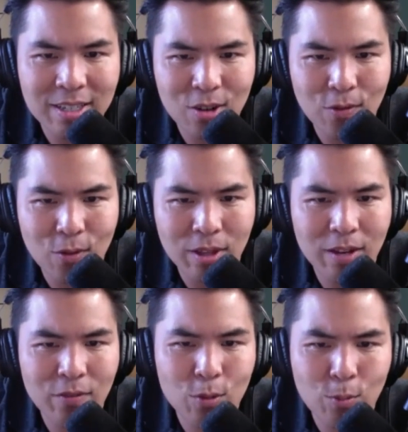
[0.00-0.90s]
and so forth.
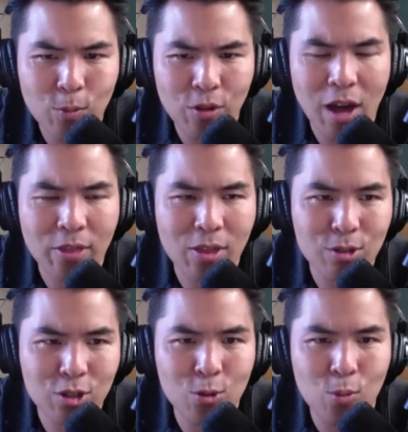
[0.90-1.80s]
And if you thought
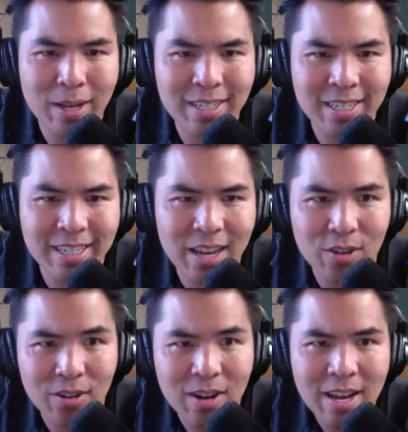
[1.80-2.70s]
those two went
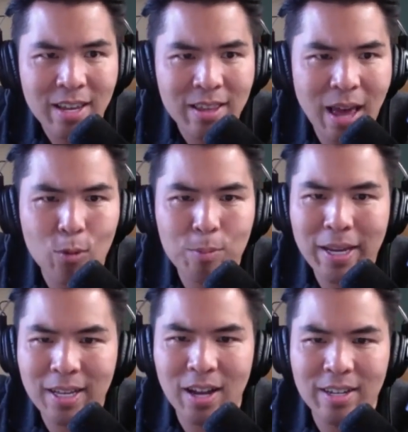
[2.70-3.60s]
together, that would
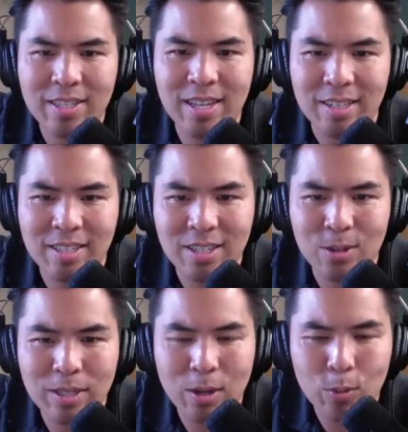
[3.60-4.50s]
make a lot of sense.
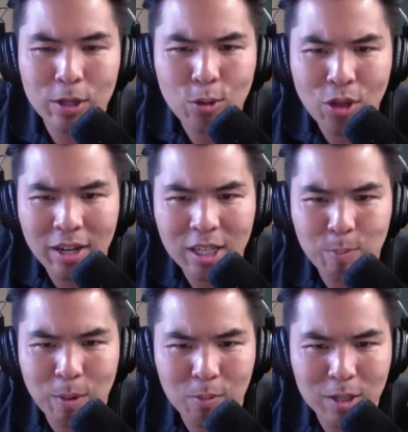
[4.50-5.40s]
He was saying, we do thought
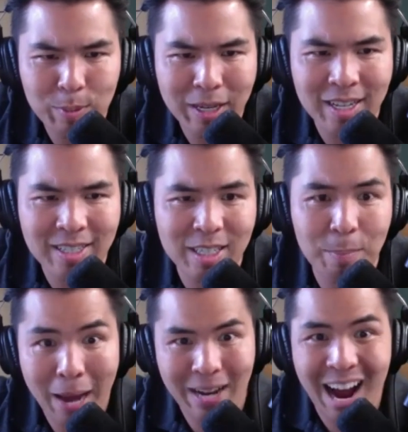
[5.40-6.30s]
experiments because
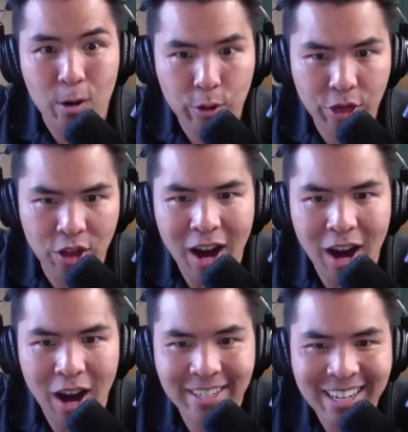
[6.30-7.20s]
it's about our
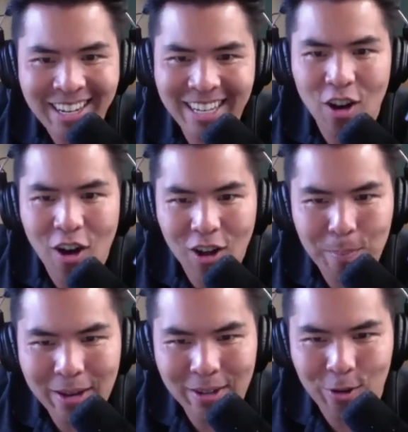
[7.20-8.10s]
thought. It's all
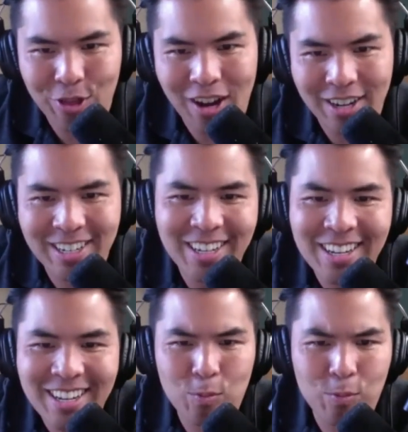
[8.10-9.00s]
about our thought
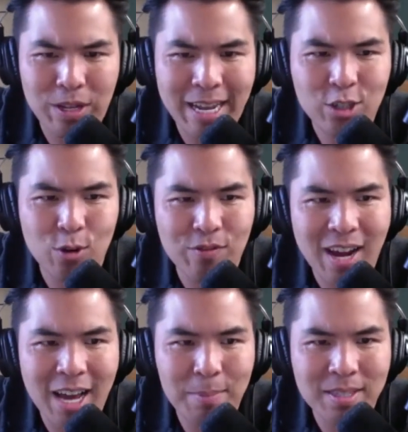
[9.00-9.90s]
the nature of
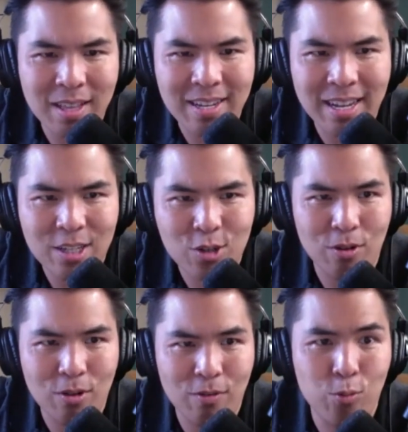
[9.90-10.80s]
time is not the nature
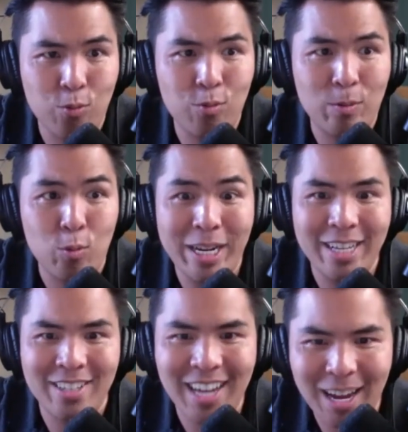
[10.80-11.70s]
of
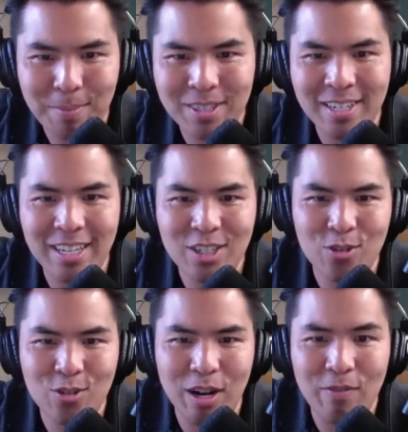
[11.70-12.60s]
real time, it's the
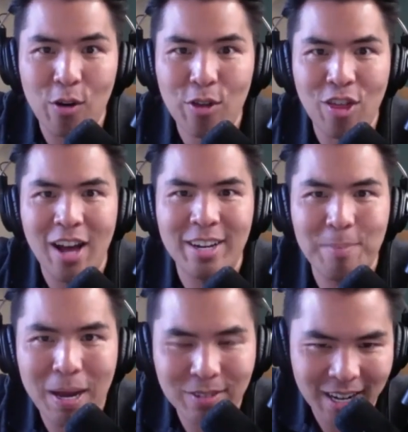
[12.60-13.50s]
nature of our thought
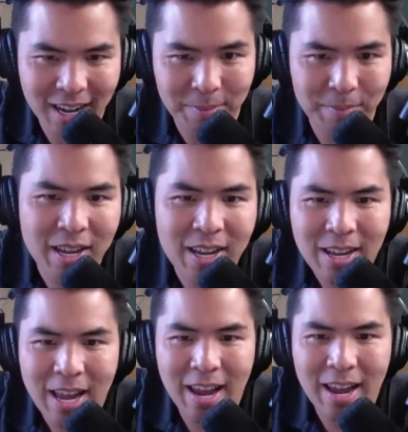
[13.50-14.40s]
about time.
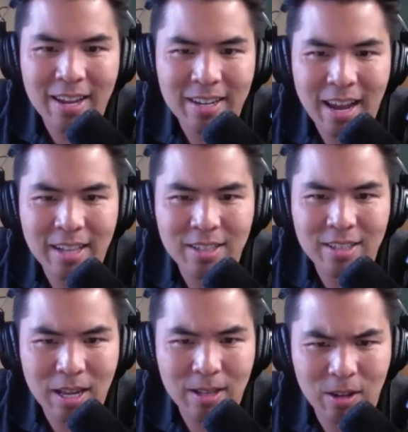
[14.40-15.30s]
And, and,
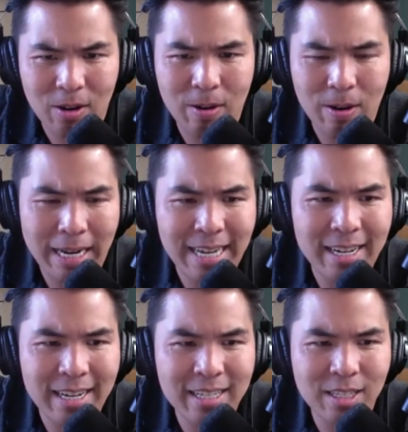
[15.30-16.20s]
and the
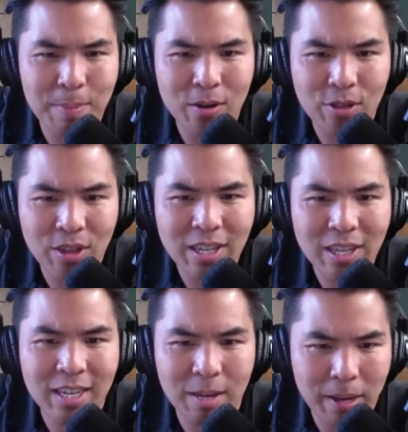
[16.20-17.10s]
identity is about our
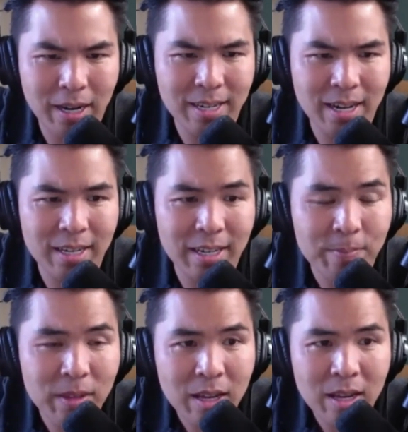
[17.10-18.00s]
thinking about identity.
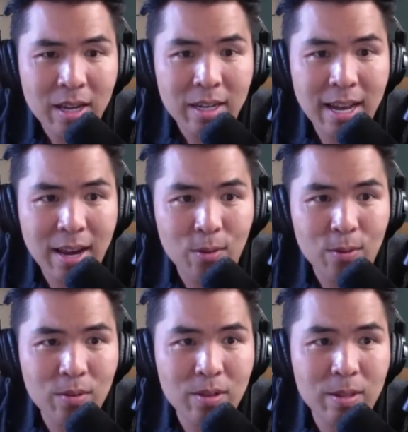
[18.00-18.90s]
Now,
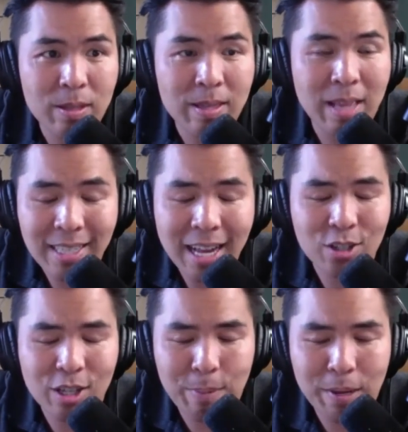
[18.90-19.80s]
that's
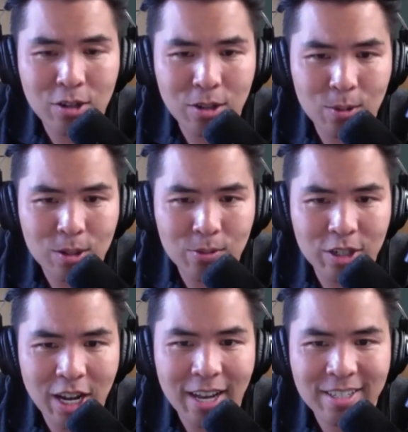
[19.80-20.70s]
actually a picture Lewis
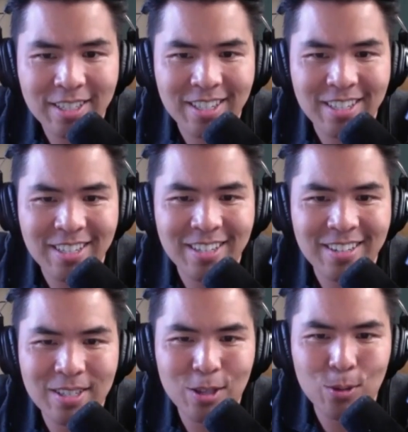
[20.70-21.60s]
rejects.
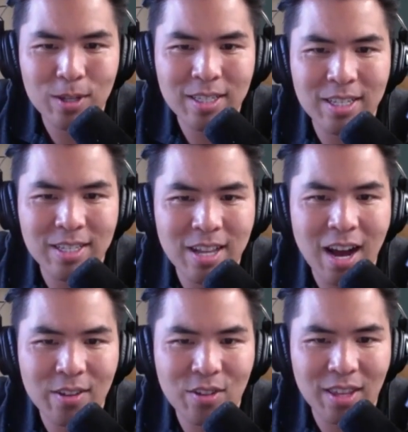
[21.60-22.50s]
Lewis does
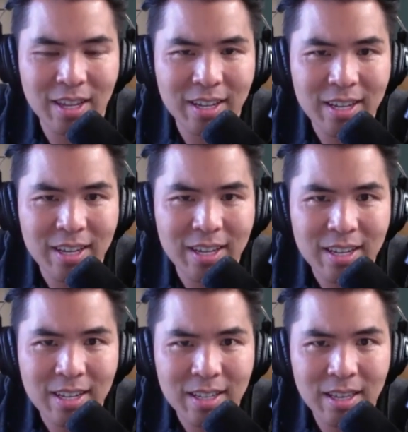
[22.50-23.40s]
not think
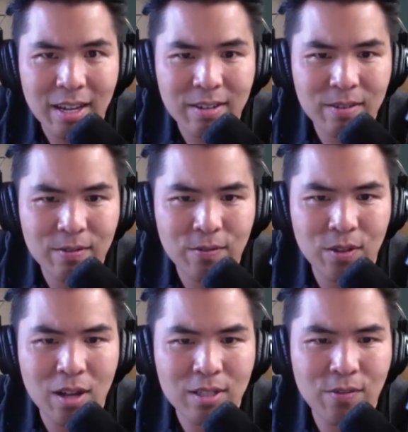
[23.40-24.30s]
that
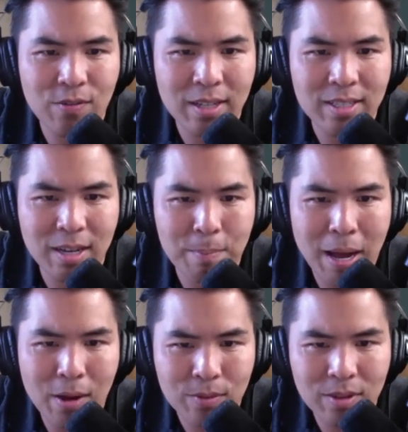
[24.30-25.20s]
philosophizing
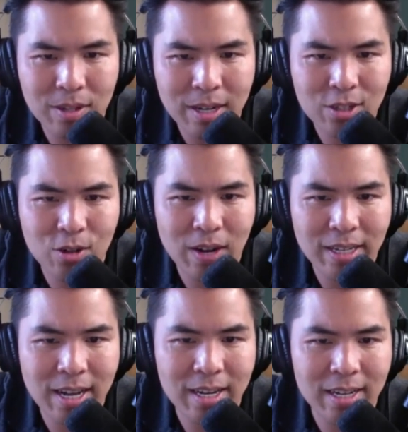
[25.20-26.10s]
about the nature of
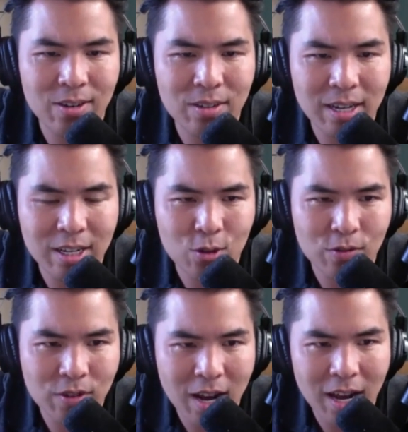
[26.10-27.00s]
identity or the nature
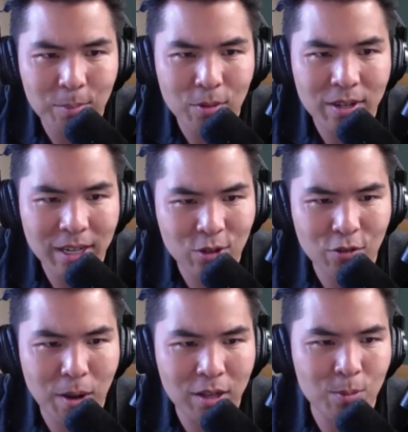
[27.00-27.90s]
of time or the nature
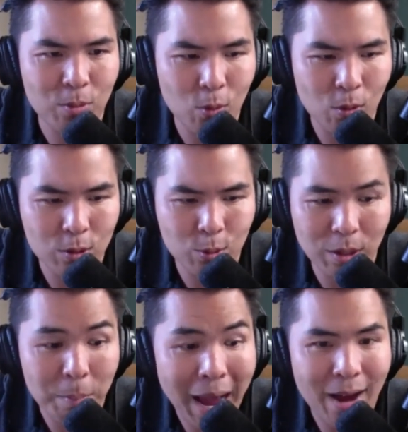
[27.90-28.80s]
of possible worlds
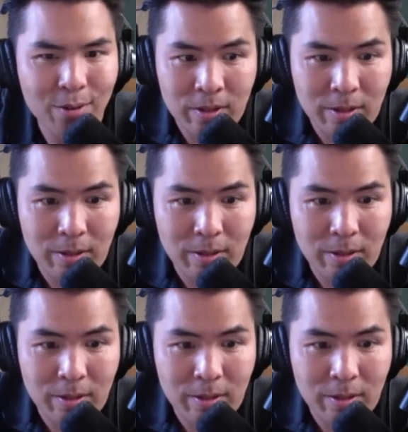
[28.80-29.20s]
was about